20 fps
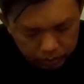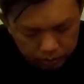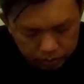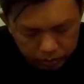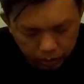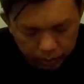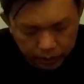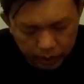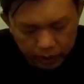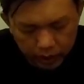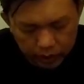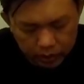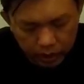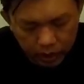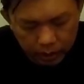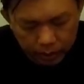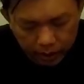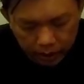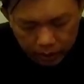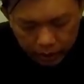probably next
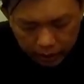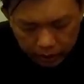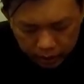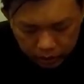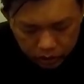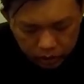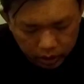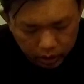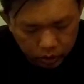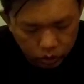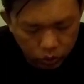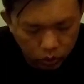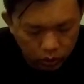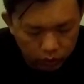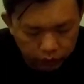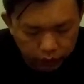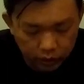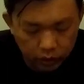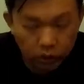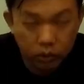time I can actually do a
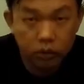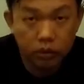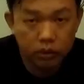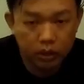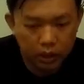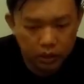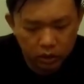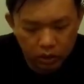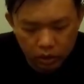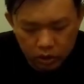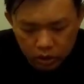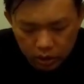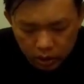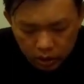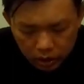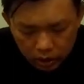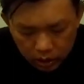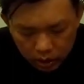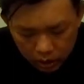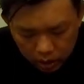video and actually